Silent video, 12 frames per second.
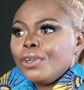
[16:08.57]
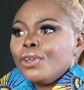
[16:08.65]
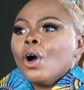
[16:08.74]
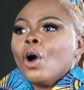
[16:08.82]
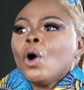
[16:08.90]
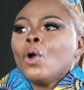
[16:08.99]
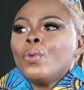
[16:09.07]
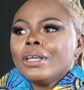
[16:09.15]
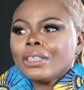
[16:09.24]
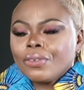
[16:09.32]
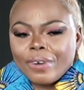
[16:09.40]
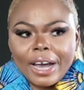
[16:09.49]
You're
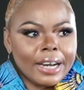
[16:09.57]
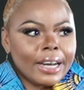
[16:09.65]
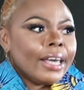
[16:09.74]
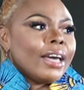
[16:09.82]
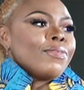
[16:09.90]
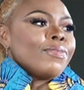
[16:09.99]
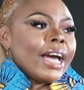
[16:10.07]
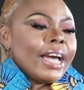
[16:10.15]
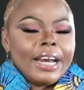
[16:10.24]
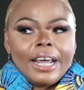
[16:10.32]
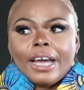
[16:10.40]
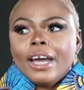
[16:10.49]
always flying here,
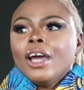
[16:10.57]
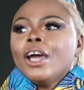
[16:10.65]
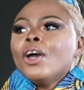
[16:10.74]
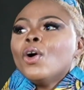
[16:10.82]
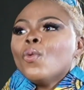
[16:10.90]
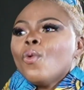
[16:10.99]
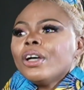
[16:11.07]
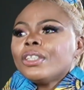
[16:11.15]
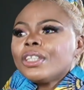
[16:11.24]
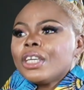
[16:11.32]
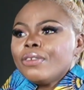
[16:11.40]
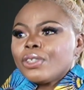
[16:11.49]
flying mm. there. Mm.
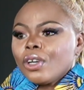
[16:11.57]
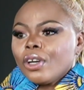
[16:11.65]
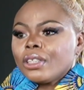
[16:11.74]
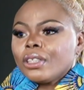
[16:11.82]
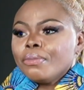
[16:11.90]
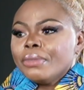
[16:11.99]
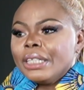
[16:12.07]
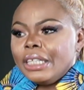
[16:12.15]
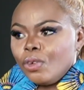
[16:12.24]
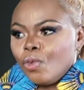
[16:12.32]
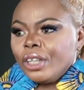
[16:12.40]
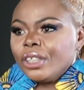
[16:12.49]
What gives us
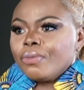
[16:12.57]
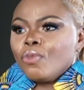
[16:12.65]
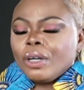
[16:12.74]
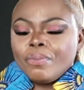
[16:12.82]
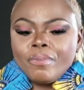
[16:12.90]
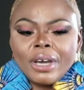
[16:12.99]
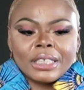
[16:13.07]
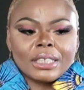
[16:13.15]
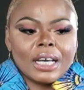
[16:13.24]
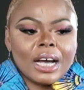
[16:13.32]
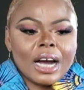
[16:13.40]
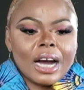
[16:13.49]
money? What what
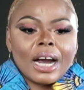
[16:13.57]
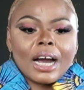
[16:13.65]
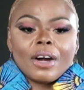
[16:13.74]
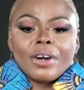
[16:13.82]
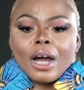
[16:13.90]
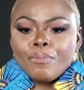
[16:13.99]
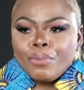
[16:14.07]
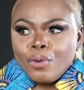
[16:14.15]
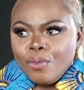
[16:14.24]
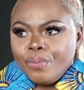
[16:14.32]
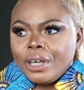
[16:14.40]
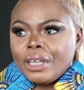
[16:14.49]
makes our career
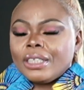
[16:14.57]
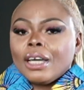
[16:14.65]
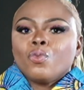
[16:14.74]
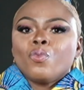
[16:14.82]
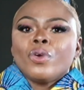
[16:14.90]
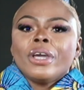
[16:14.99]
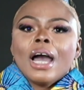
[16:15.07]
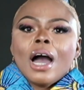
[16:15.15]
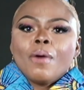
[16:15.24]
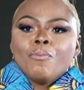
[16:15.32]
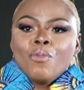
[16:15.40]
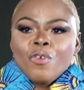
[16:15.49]
boom is that mm-hmm. we
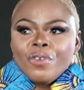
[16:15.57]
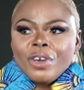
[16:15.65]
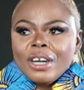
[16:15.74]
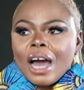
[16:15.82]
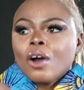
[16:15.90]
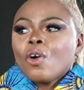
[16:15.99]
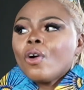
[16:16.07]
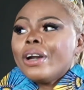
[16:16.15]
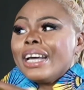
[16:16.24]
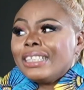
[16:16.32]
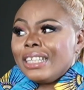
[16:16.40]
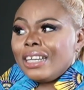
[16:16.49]
are moving and
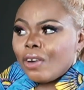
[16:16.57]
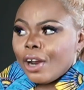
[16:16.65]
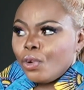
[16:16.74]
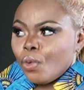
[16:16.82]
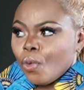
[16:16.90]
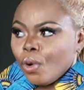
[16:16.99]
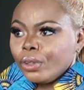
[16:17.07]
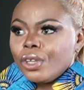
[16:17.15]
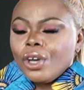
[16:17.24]
connecting around the world.